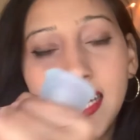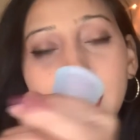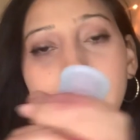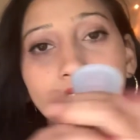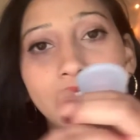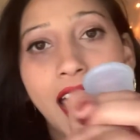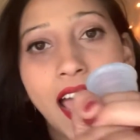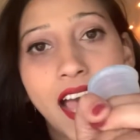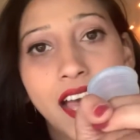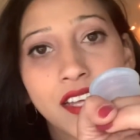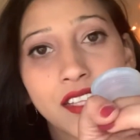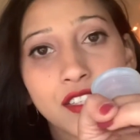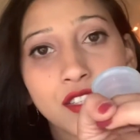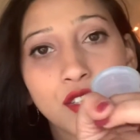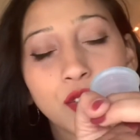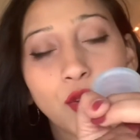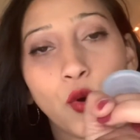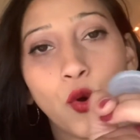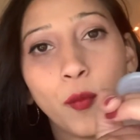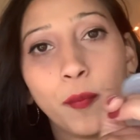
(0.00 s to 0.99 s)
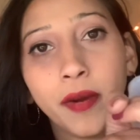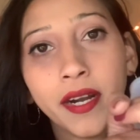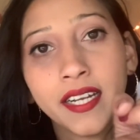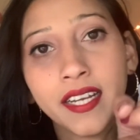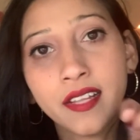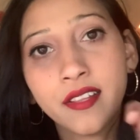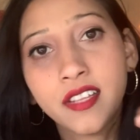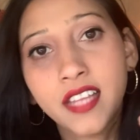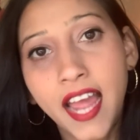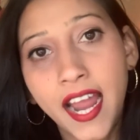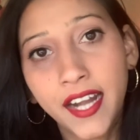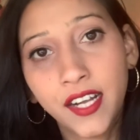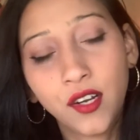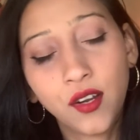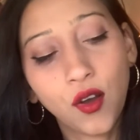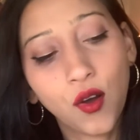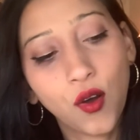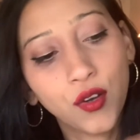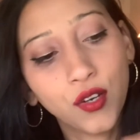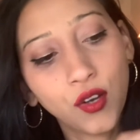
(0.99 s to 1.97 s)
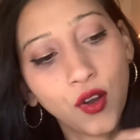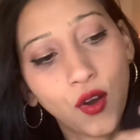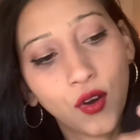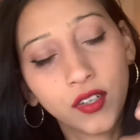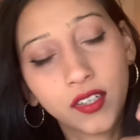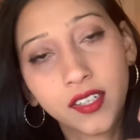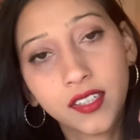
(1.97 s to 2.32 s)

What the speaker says: has opened inside or not.